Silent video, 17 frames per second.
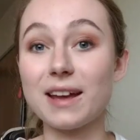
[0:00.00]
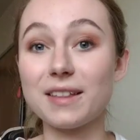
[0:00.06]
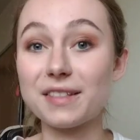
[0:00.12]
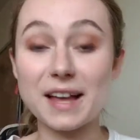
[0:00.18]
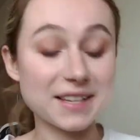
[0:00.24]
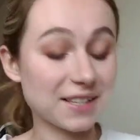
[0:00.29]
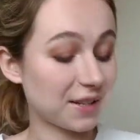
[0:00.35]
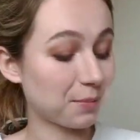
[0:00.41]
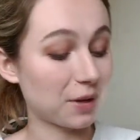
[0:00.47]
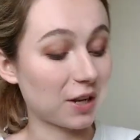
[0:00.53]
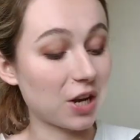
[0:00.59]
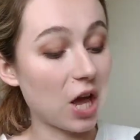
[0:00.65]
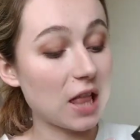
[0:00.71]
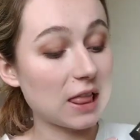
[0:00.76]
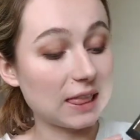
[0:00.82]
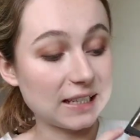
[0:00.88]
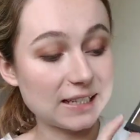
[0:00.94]
And last but
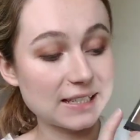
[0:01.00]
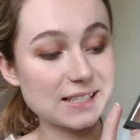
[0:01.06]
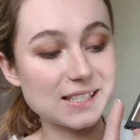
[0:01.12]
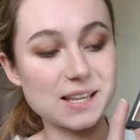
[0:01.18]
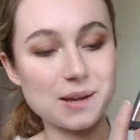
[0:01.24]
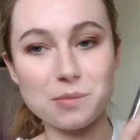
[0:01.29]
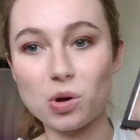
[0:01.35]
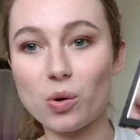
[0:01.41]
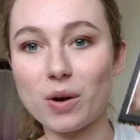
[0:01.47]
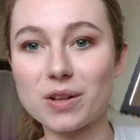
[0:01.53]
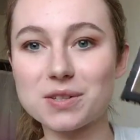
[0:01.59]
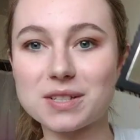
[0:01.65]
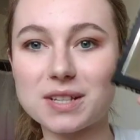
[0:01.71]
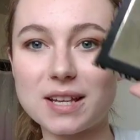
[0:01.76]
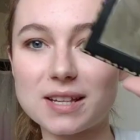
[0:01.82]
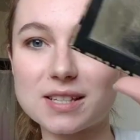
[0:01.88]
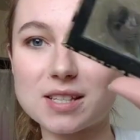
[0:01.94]
not least, I'm going
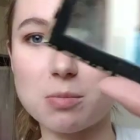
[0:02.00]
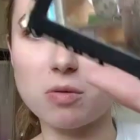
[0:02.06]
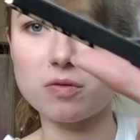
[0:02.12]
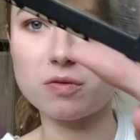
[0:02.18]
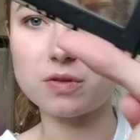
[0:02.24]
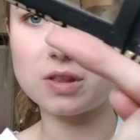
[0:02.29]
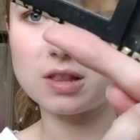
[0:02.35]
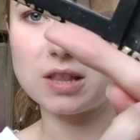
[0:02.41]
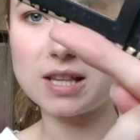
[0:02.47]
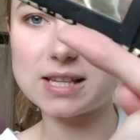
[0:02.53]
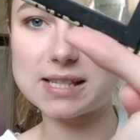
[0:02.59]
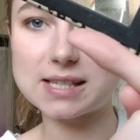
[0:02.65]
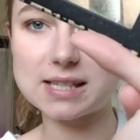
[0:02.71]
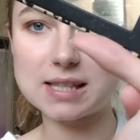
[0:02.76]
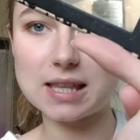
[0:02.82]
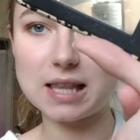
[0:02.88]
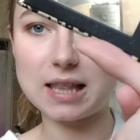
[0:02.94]
to take some of
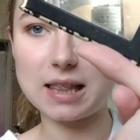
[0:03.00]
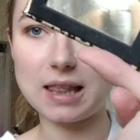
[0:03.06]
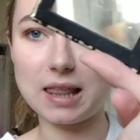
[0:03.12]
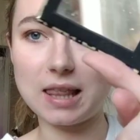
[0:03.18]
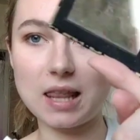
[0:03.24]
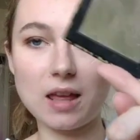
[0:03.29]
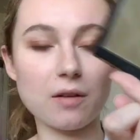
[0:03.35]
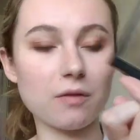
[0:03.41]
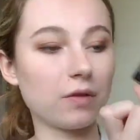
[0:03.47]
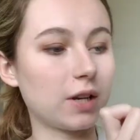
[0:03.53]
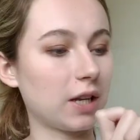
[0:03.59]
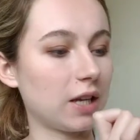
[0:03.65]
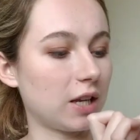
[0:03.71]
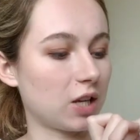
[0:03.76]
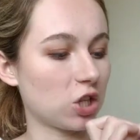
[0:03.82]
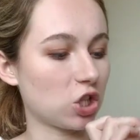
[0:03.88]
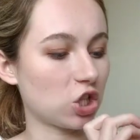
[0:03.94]
this
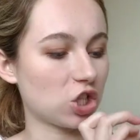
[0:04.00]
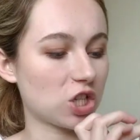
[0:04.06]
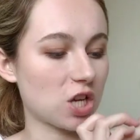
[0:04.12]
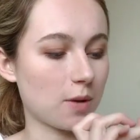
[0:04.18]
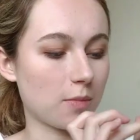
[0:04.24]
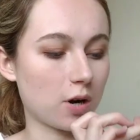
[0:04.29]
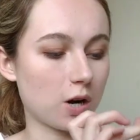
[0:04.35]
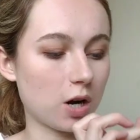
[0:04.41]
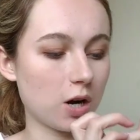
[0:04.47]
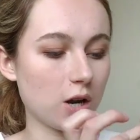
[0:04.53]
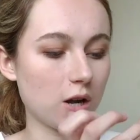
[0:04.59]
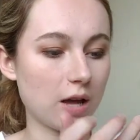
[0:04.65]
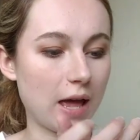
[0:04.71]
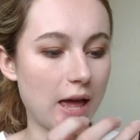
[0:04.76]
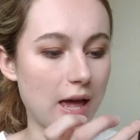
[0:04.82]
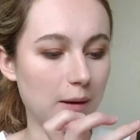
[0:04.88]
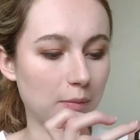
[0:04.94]
lovely shimmer
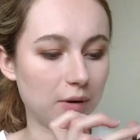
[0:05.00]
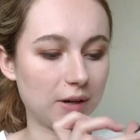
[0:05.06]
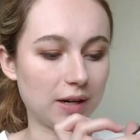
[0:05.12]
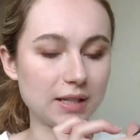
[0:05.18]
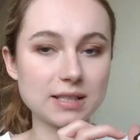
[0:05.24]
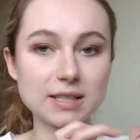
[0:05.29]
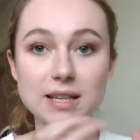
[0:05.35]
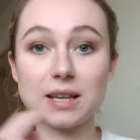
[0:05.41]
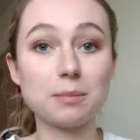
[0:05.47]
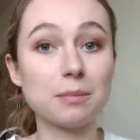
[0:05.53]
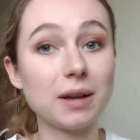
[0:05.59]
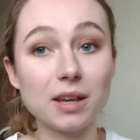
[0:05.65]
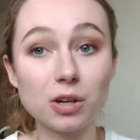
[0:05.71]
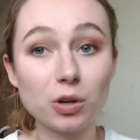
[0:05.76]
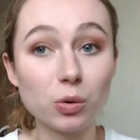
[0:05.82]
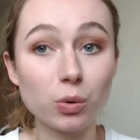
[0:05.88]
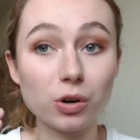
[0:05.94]
and put it in my
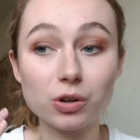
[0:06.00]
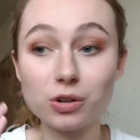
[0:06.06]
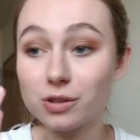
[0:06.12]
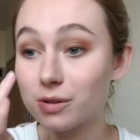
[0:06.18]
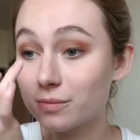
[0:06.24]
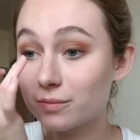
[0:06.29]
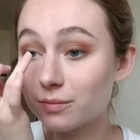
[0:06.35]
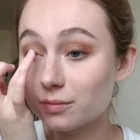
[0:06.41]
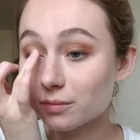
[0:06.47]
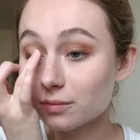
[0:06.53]
inner corners.